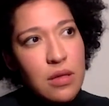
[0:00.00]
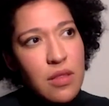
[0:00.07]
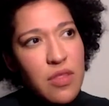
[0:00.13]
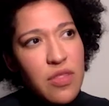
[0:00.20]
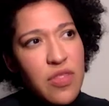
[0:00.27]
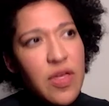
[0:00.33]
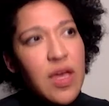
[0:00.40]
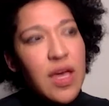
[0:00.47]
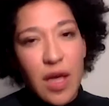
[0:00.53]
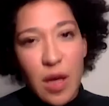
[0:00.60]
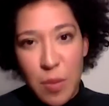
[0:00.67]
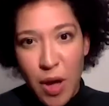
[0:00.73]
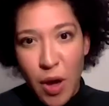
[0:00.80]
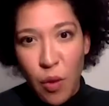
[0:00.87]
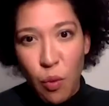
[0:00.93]
thinking
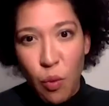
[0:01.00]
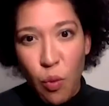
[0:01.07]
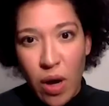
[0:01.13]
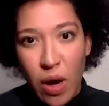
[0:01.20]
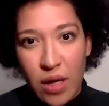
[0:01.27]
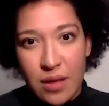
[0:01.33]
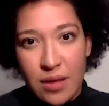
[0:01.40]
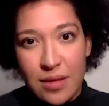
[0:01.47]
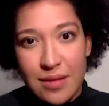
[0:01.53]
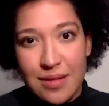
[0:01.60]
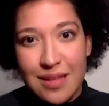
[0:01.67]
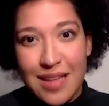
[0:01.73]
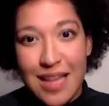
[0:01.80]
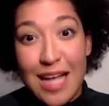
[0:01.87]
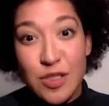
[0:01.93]
about what
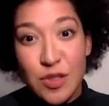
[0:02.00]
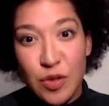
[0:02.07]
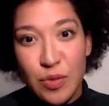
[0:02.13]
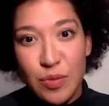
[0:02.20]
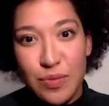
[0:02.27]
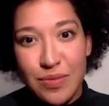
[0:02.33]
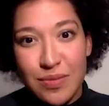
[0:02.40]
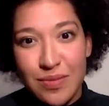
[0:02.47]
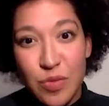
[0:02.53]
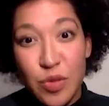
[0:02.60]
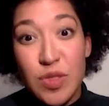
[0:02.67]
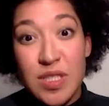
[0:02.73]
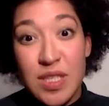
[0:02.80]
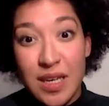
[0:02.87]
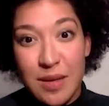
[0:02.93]
classical
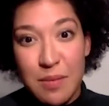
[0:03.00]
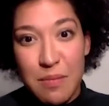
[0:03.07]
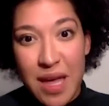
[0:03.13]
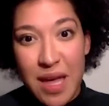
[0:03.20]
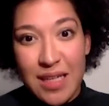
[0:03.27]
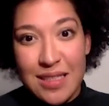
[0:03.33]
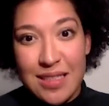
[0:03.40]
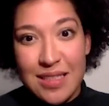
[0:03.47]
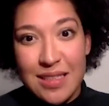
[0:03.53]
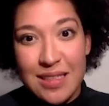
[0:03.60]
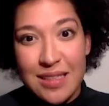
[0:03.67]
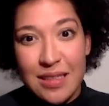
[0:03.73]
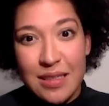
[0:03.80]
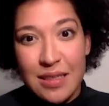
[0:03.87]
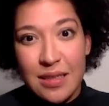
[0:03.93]
music meant
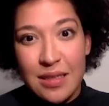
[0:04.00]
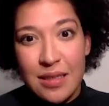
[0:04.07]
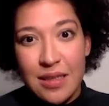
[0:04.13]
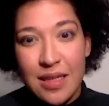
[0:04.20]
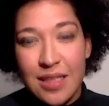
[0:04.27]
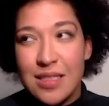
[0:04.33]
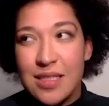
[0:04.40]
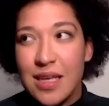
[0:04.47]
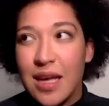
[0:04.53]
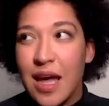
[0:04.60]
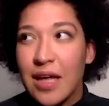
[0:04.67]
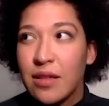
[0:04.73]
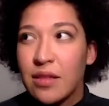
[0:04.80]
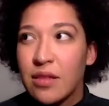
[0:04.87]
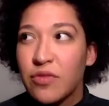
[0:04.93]
it's like yeah.
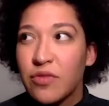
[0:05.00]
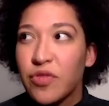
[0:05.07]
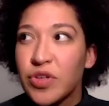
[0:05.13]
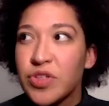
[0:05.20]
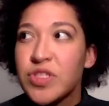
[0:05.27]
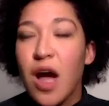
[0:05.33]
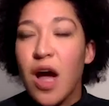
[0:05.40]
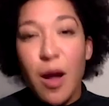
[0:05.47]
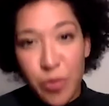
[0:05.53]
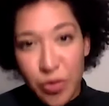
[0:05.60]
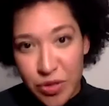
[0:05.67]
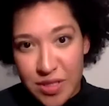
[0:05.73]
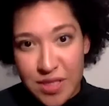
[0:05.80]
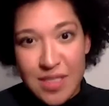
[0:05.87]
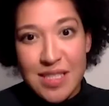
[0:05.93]
I, the first
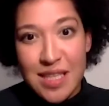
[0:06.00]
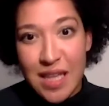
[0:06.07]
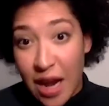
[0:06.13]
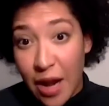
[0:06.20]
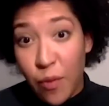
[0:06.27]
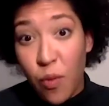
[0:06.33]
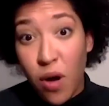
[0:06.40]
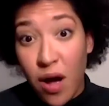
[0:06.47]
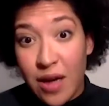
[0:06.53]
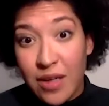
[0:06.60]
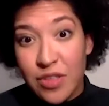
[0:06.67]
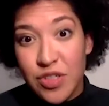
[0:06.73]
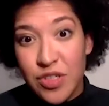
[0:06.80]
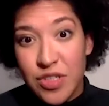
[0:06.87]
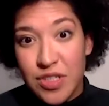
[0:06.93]
operas that i
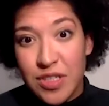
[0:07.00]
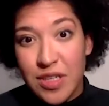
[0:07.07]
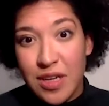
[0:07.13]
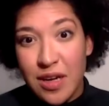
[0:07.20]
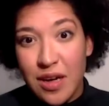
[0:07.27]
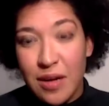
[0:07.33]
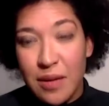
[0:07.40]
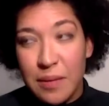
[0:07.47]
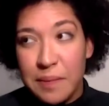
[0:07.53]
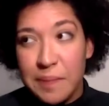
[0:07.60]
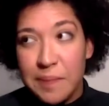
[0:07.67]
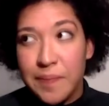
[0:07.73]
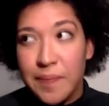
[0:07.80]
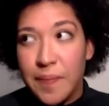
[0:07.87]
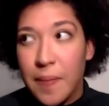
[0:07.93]
watched
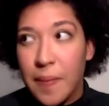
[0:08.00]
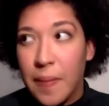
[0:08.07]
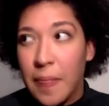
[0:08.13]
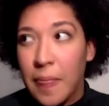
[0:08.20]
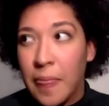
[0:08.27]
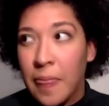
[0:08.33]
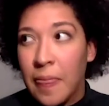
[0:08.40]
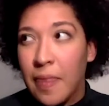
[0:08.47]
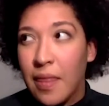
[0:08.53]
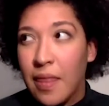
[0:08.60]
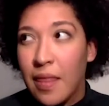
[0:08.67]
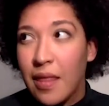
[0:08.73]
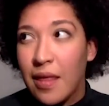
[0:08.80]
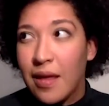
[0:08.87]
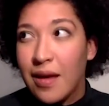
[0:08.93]
um,
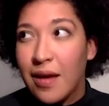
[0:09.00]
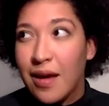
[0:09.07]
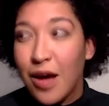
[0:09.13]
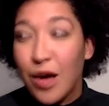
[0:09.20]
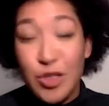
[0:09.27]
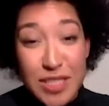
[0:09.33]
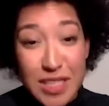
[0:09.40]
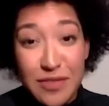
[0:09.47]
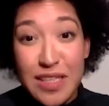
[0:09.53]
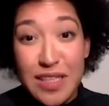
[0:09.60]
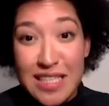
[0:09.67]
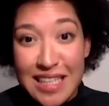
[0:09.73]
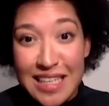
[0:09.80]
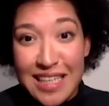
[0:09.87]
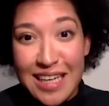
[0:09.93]
on
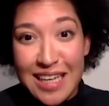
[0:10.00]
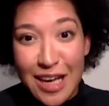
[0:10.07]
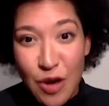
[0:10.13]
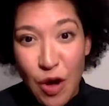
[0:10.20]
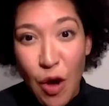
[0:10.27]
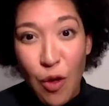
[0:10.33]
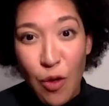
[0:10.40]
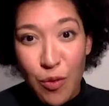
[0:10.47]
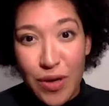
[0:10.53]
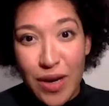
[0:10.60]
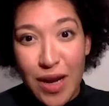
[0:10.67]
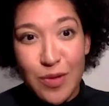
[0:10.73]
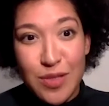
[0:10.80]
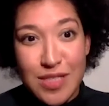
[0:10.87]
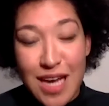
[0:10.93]
dvd at home when
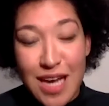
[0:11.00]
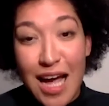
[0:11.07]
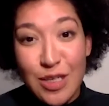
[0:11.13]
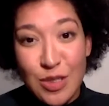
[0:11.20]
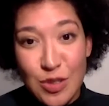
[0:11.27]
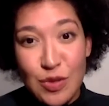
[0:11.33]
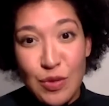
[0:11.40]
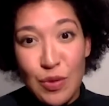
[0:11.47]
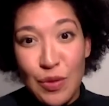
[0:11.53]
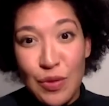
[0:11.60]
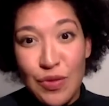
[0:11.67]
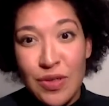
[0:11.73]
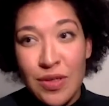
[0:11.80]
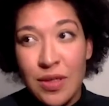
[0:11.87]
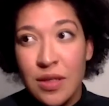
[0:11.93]
i was in high
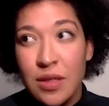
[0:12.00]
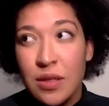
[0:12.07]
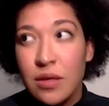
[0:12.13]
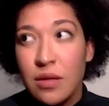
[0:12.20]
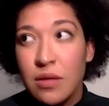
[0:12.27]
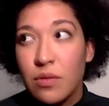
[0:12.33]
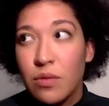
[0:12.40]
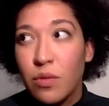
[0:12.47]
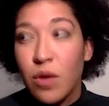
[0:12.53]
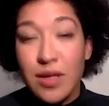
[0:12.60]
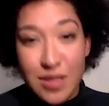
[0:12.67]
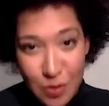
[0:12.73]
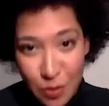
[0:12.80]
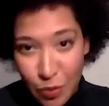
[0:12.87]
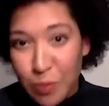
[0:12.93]
school
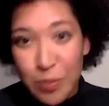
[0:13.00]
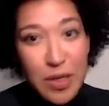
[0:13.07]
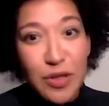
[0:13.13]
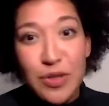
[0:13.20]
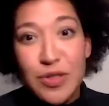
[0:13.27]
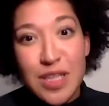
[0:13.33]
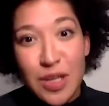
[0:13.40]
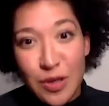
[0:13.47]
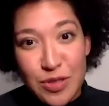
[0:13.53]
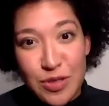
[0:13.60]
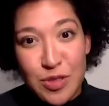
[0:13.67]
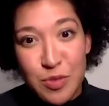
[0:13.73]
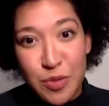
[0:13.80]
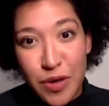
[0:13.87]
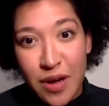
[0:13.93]
was were Peter
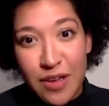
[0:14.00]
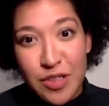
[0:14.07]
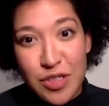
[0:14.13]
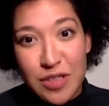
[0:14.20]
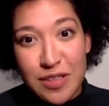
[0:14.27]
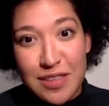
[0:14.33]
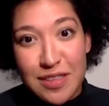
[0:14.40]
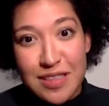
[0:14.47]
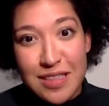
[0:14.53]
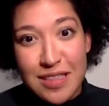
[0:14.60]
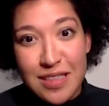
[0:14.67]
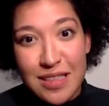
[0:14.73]
Sellars' productions.